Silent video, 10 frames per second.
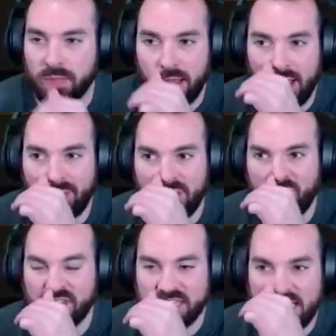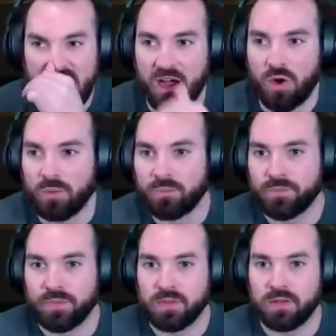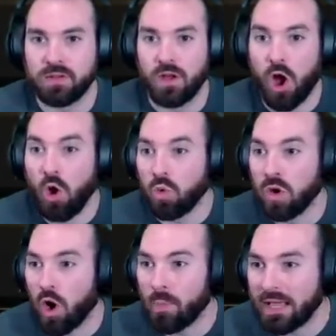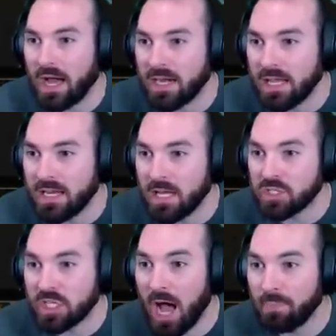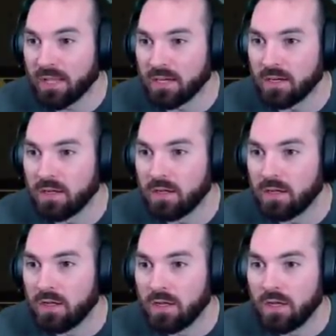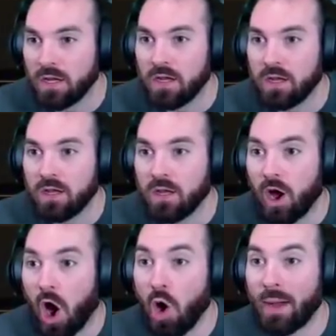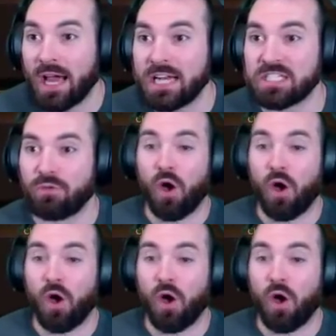I'm gonna go for this cow. Oh, oh my god, it, it, it's a goblin. It's a goblin. Oh my god, he's level.